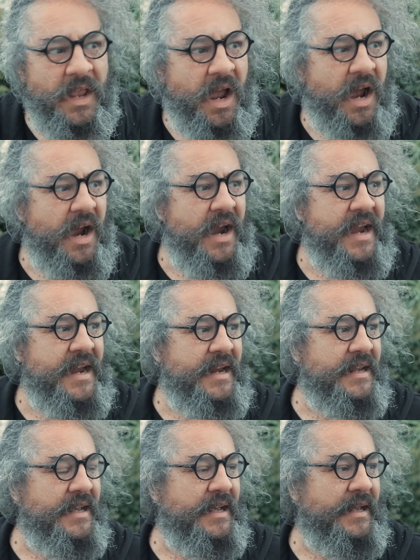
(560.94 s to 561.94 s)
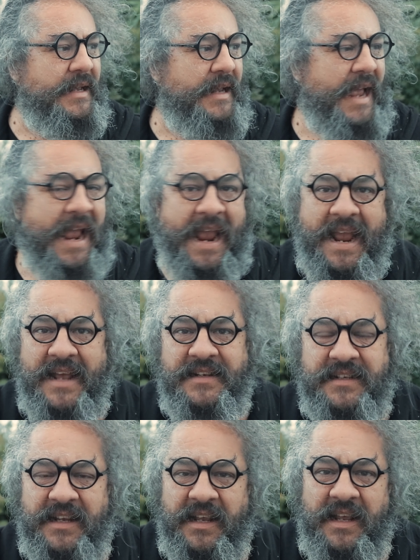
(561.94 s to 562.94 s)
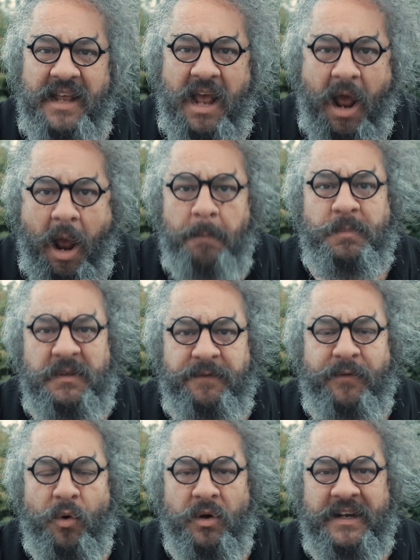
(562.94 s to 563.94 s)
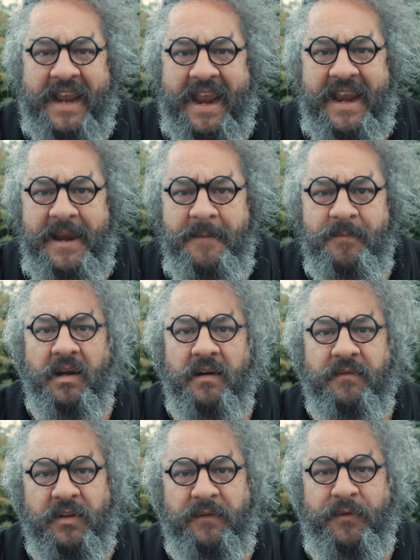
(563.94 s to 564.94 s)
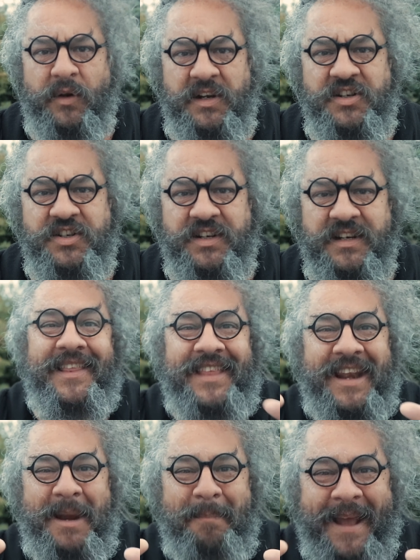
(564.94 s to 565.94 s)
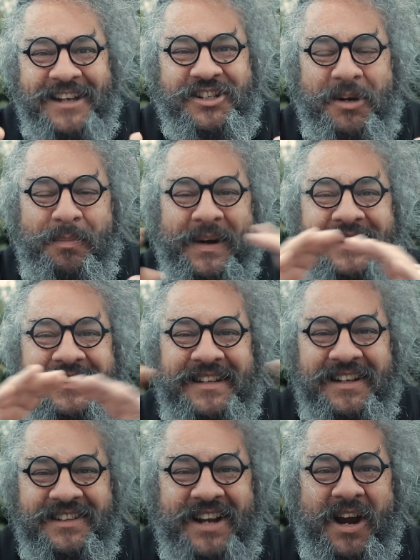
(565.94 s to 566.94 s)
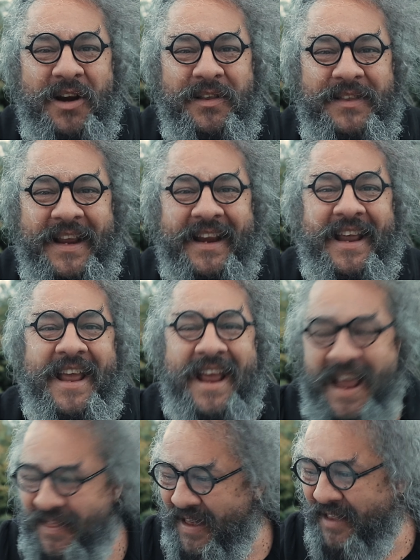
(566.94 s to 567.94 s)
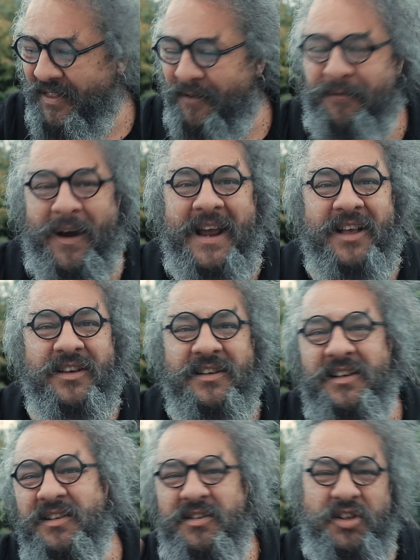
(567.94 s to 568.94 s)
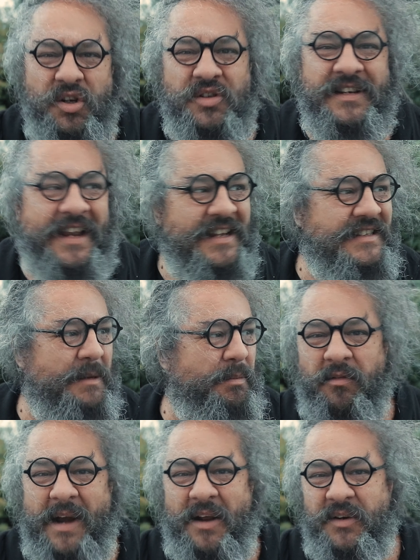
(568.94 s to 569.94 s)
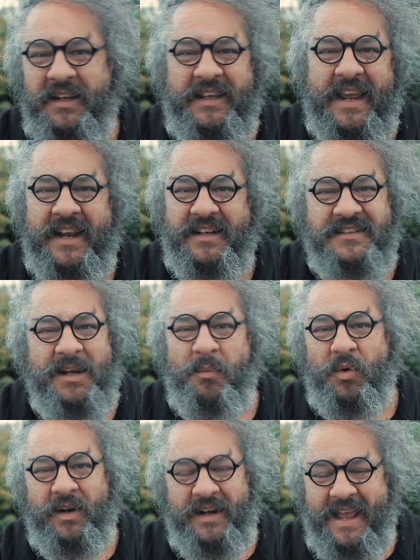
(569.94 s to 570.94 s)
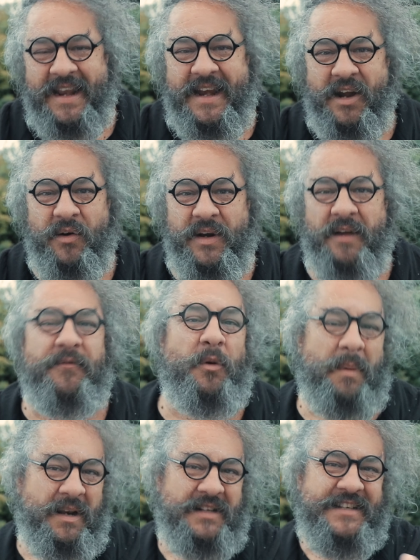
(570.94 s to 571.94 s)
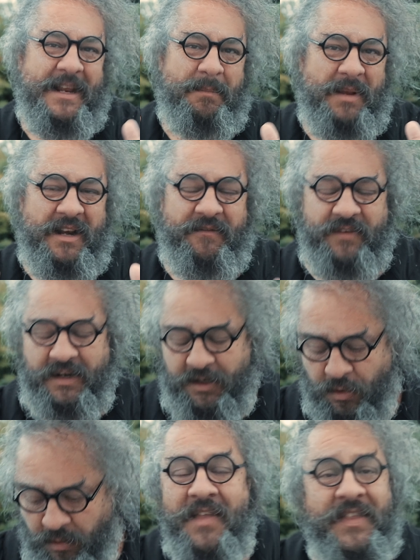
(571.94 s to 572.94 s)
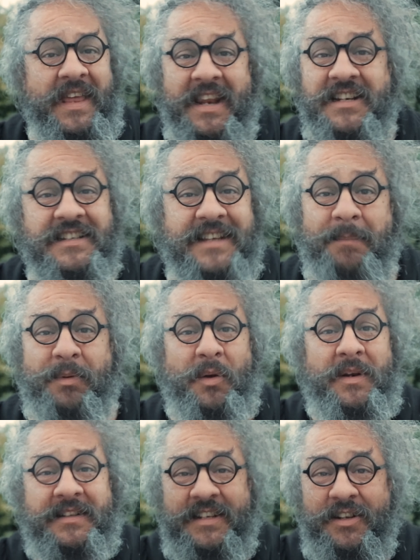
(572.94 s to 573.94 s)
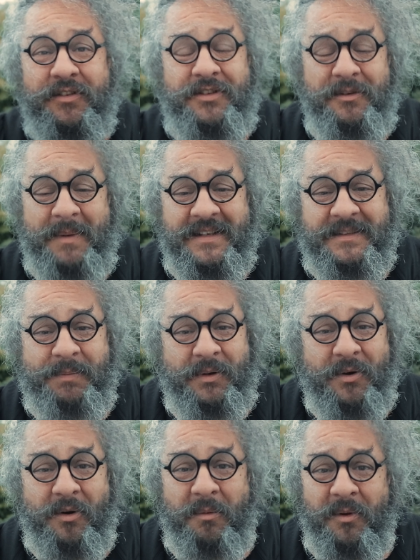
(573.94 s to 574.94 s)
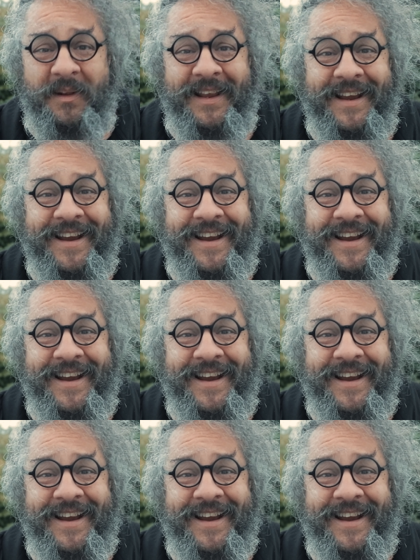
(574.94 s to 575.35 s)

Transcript: I add up to 4K for the footage, then I batch compress the entire thing, and then the file usually ends up around a gig somewhere in that area for about a 10-minute video. Then I just upload it to YouTube as per normal,